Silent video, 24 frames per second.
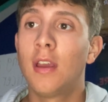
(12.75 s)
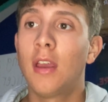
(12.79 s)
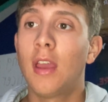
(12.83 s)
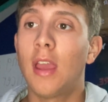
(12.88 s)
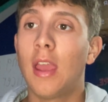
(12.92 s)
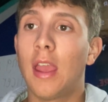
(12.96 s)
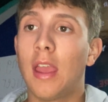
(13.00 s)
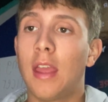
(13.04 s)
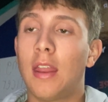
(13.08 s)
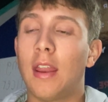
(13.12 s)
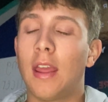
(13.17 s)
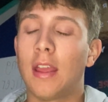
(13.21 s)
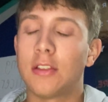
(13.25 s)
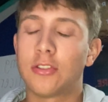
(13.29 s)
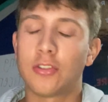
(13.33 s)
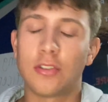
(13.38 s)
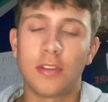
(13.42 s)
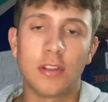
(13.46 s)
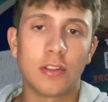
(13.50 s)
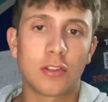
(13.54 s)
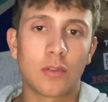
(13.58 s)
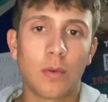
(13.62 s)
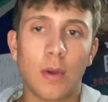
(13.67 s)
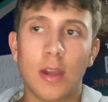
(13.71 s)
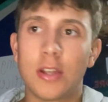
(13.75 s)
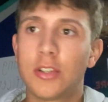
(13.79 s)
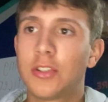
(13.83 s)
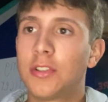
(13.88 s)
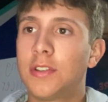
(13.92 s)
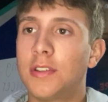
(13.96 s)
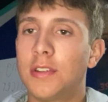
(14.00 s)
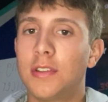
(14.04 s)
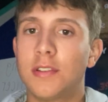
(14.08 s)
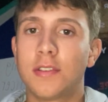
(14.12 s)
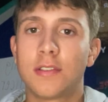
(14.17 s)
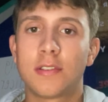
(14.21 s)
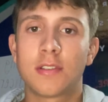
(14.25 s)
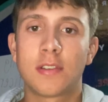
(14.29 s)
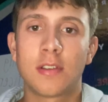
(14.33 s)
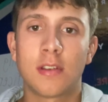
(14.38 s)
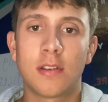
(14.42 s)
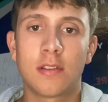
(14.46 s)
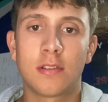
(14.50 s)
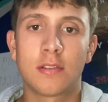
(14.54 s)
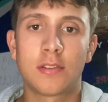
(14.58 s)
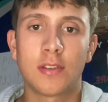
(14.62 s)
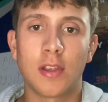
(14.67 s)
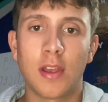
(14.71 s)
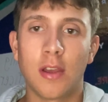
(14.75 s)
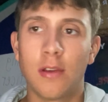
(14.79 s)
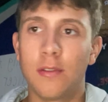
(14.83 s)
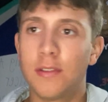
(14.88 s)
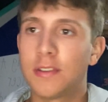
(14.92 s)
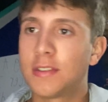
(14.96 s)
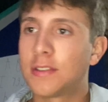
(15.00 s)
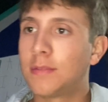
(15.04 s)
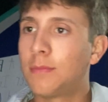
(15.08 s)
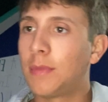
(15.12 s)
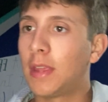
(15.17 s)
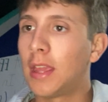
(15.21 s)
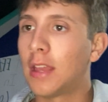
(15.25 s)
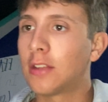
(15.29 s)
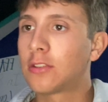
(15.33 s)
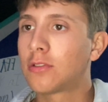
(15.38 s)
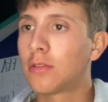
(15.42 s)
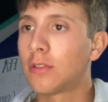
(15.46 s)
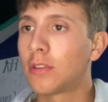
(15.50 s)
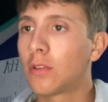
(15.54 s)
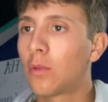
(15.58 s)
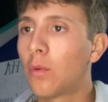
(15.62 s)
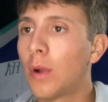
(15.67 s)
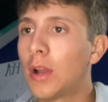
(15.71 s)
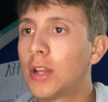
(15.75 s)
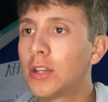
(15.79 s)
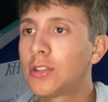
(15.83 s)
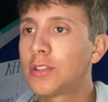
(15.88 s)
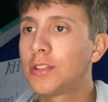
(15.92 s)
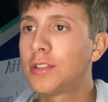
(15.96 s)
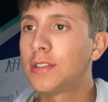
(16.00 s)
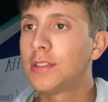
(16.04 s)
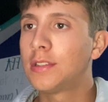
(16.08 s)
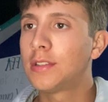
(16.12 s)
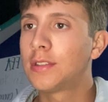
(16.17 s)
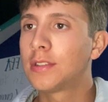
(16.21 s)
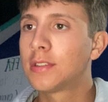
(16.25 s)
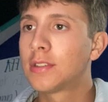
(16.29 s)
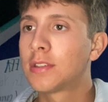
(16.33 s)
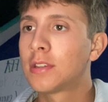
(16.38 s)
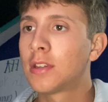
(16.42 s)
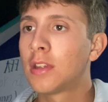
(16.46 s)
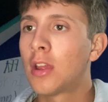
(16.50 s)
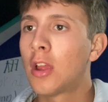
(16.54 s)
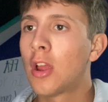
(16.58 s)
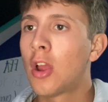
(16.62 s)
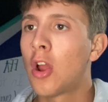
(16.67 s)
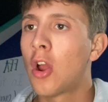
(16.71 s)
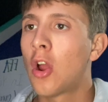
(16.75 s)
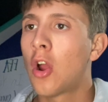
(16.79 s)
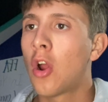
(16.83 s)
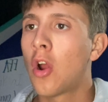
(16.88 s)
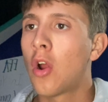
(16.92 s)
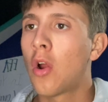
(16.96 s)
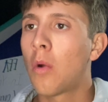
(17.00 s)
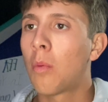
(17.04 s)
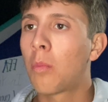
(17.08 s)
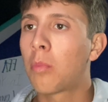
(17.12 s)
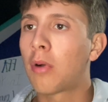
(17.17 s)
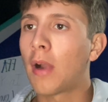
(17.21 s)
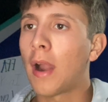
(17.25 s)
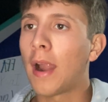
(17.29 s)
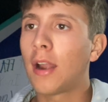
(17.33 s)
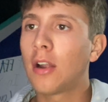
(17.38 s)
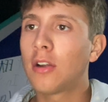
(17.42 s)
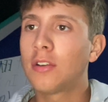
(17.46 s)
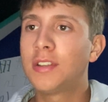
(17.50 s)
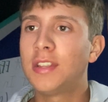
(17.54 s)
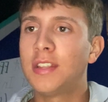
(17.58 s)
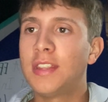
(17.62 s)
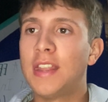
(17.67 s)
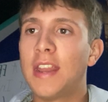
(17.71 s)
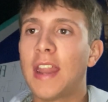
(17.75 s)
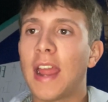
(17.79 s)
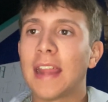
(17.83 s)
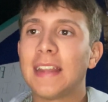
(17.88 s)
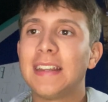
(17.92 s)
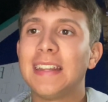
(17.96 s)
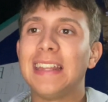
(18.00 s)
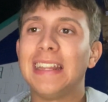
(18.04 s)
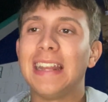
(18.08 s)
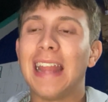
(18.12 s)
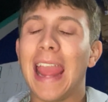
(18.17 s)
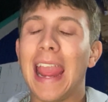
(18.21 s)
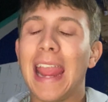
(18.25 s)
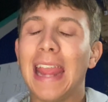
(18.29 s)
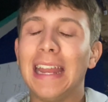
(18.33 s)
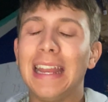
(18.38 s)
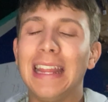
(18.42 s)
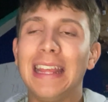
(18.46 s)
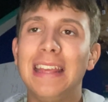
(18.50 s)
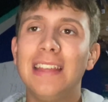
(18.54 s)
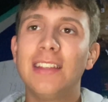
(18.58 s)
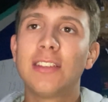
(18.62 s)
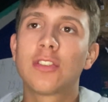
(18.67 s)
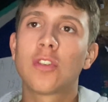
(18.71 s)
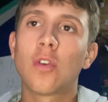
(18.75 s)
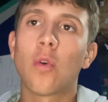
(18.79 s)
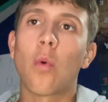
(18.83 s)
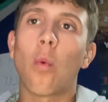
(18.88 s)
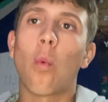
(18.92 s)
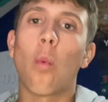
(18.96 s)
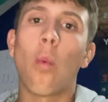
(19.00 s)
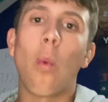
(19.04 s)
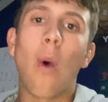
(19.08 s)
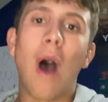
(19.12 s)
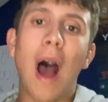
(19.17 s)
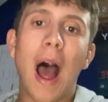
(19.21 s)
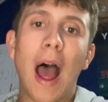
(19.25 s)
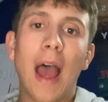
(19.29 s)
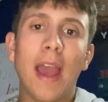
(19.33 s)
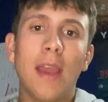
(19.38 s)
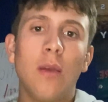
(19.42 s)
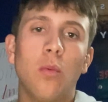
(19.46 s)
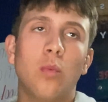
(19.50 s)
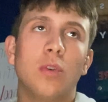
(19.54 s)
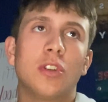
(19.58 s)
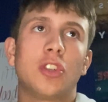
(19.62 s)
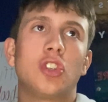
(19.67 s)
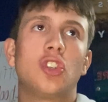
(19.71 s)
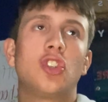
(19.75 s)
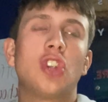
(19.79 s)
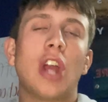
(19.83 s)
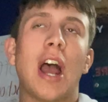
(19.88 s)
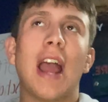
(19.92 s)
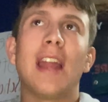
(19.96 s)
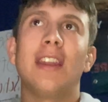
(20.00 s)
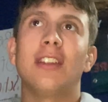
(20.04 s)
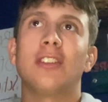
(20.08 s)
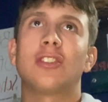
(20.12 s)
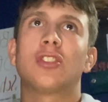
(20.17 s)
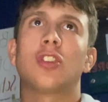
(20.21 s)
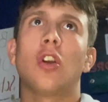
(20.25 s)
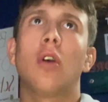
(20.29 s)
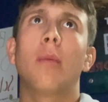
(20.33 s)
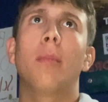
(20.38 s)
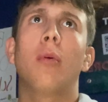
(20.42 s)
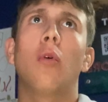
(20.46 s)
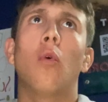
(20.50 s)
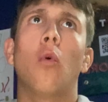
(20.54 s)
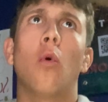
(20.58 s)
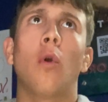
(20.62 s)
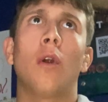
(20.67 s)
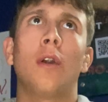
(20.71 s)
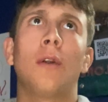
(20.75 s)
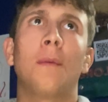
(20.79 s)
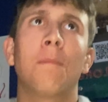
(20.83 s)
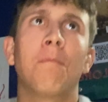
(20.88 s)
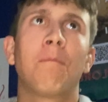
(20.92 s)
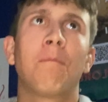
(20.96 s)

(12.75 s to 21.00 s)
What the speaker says: and answer these questions. So, this is me answering the questions. Prior to the 1980s, why was China so poor?